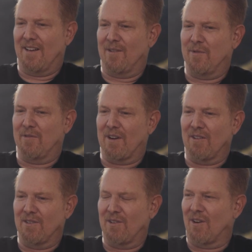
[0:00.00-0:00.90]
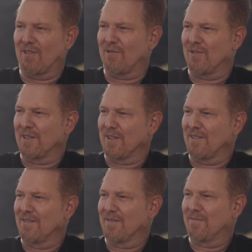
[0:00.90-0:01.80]
can be a very dark,
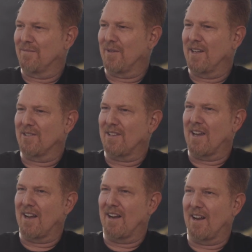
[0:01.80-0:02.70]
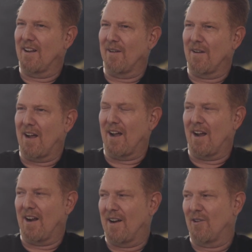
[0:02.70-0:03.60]
lonely place. And
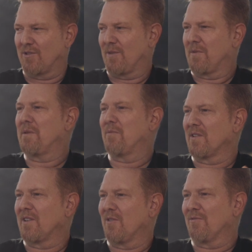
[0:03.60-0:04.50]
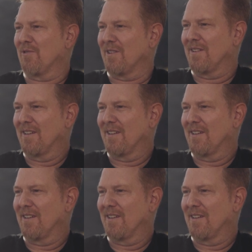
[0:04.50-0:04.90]
I know so many people that go through it.